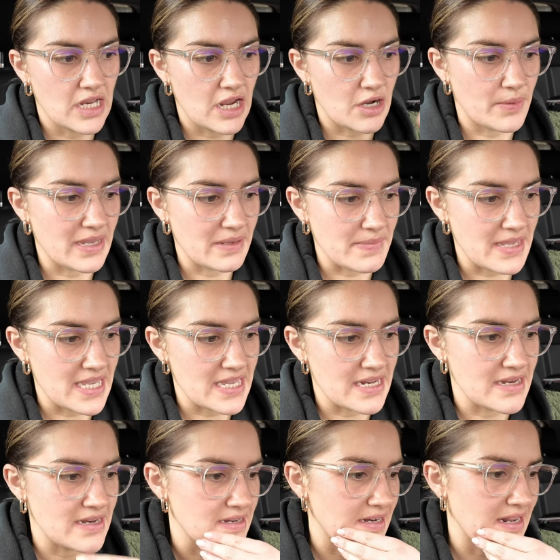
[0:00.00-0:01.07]
a quick
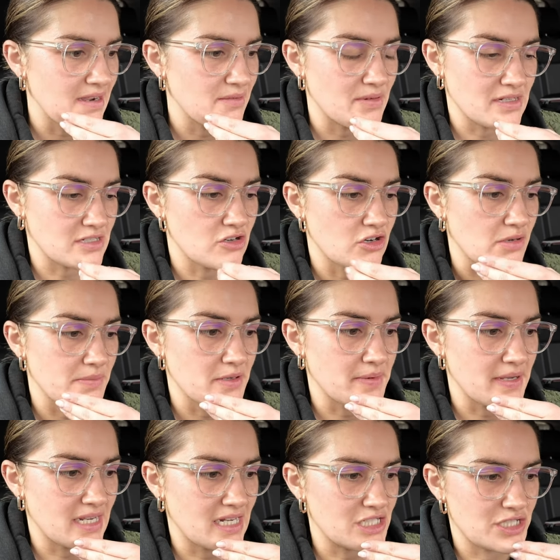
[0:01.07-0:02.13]
meeting now. Well, it's not going to be
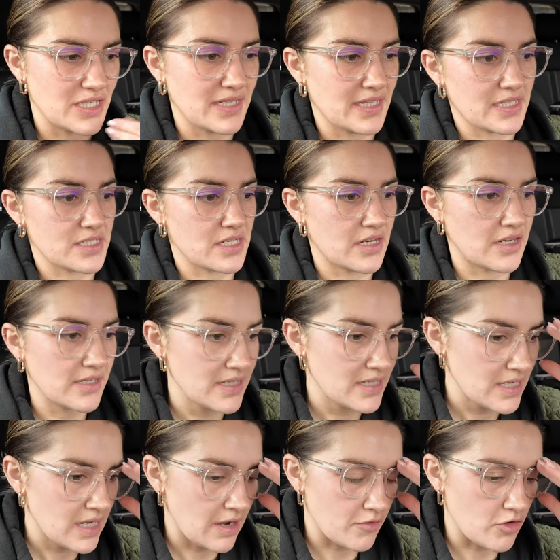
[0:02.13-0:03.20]
quick, actually. That's a lie.
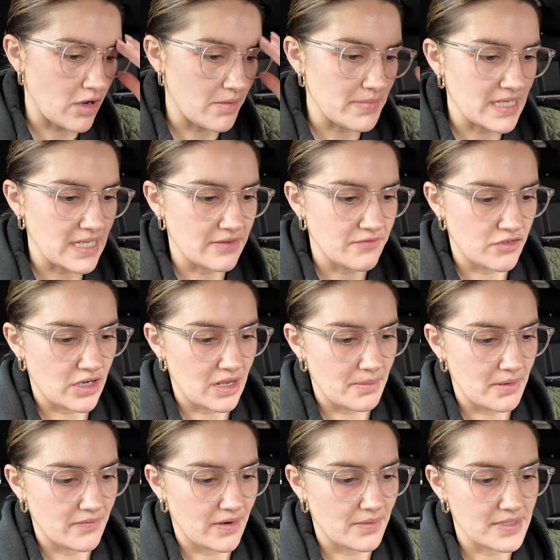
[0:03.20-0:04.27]
I've got a meeting for a
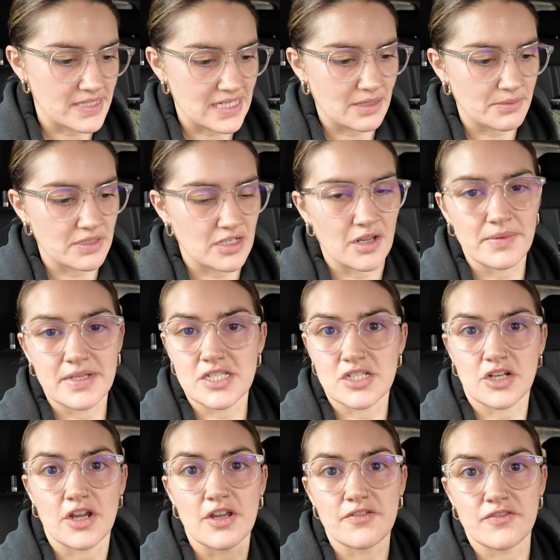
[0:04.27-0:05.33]
couple of hours now with Lois
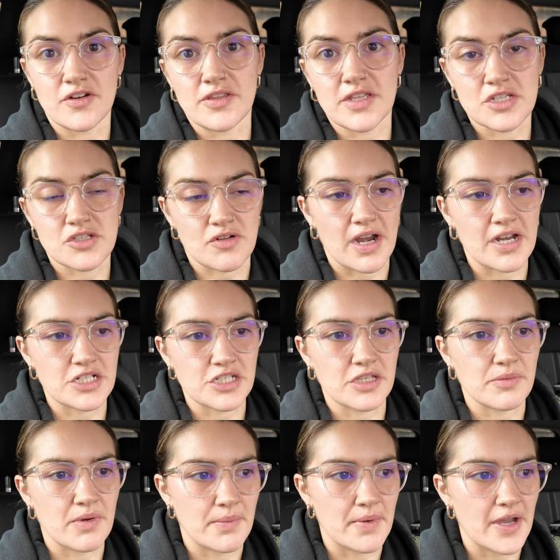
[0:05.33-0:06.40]
to go through this strategy
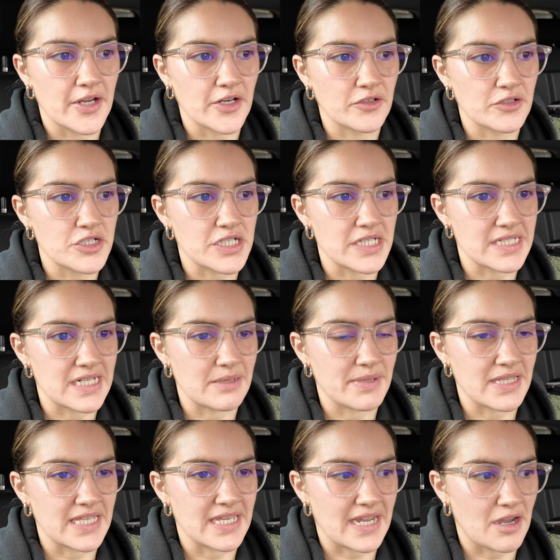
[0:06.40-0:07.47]
that we're working on, because she's going to
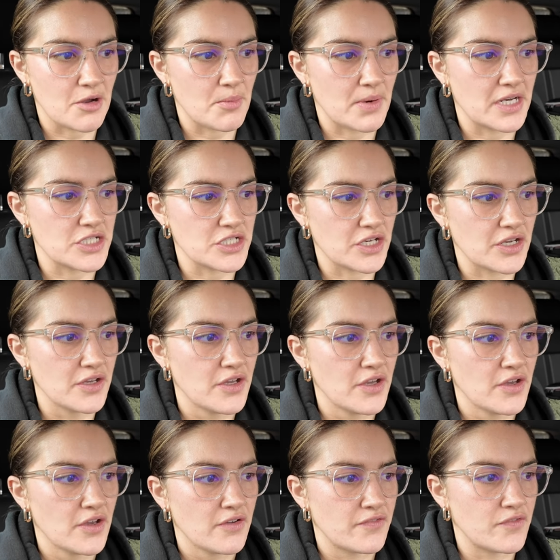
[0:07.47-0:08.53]
be the account manager
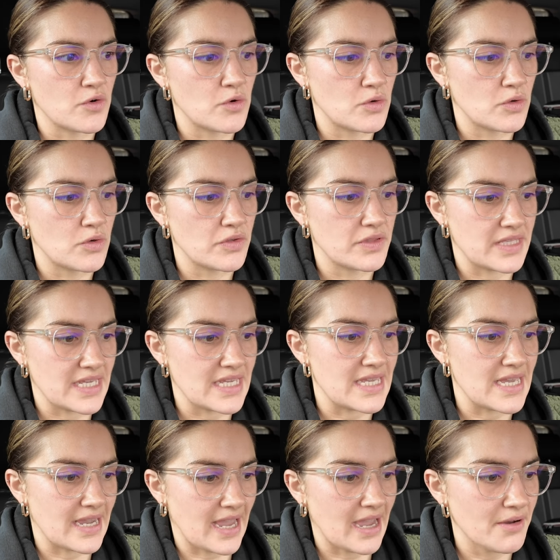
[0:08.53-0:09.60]
for
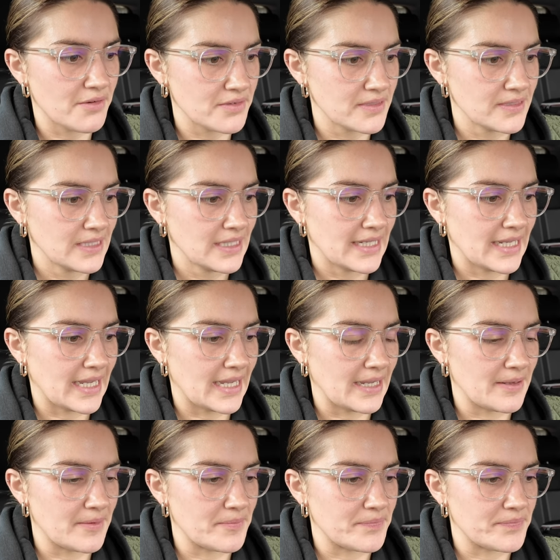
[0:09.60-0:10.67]
the account.
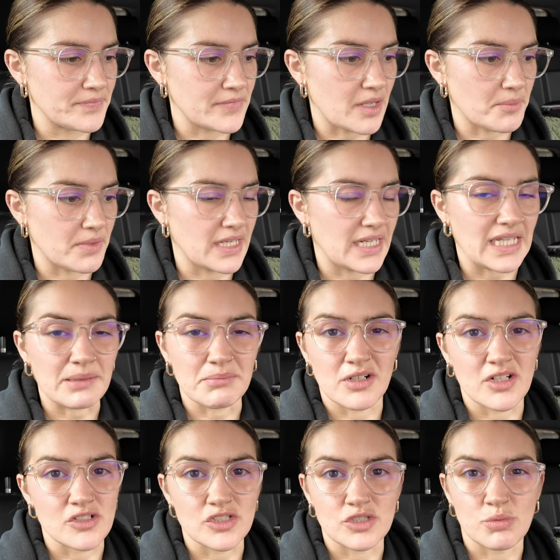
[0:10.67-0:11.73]
I'm going to eat my
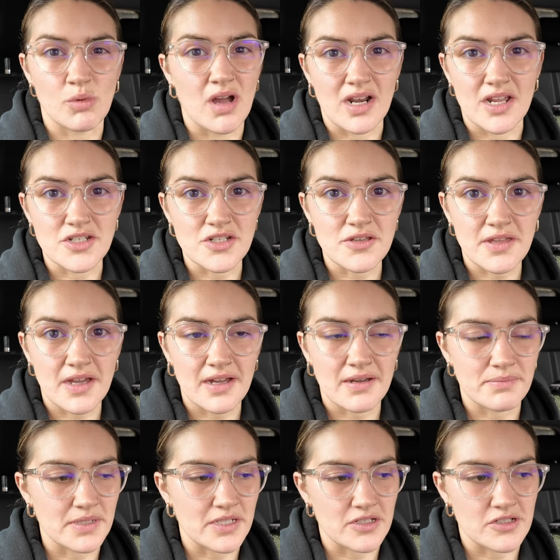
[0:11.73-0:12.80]
lunch while I do
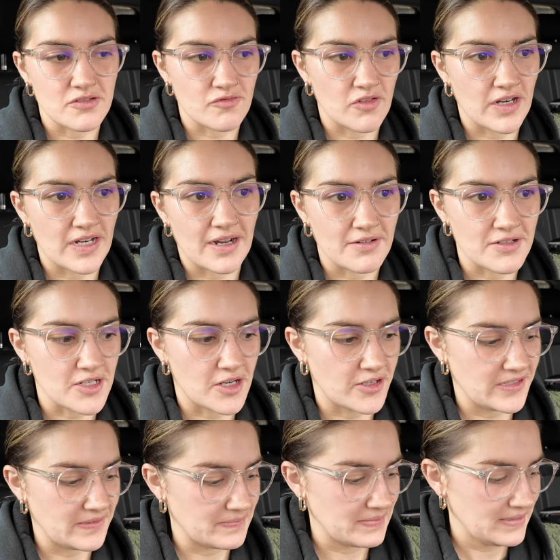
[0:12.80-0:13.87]
that, because running out of
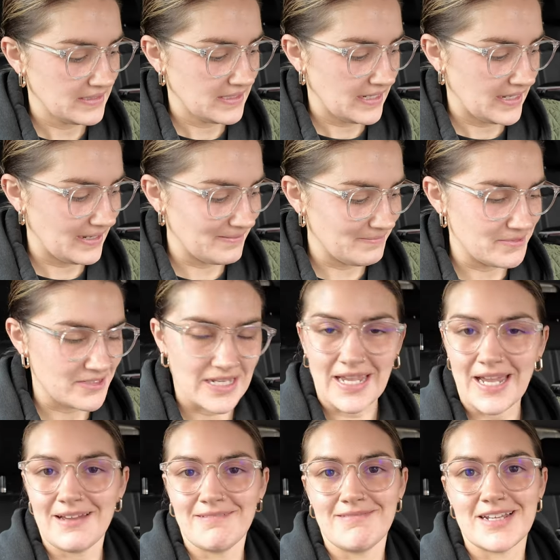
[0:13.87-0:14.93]
time. So
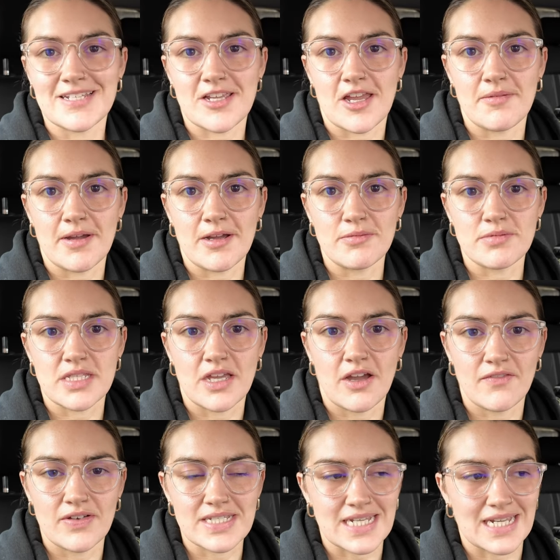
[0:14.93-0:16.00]
yeah, let's go back up to the
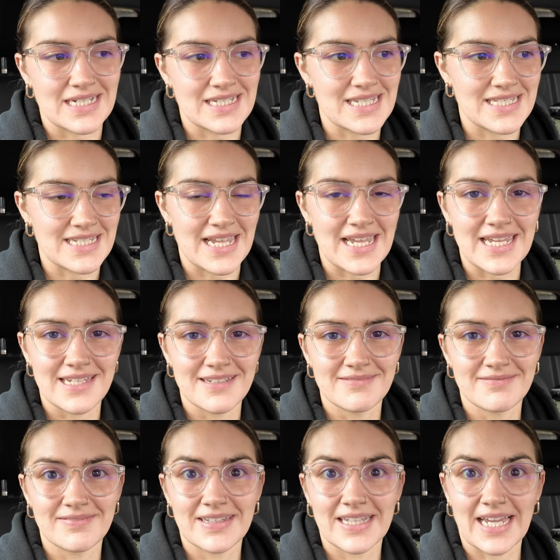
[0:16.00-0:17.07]
office and see
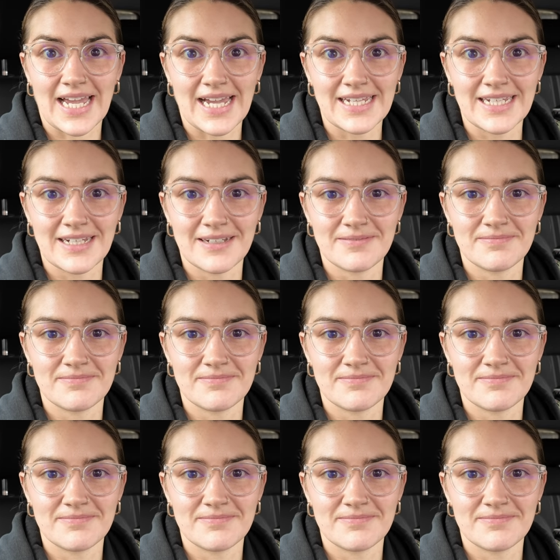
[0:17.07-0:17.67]
the gang.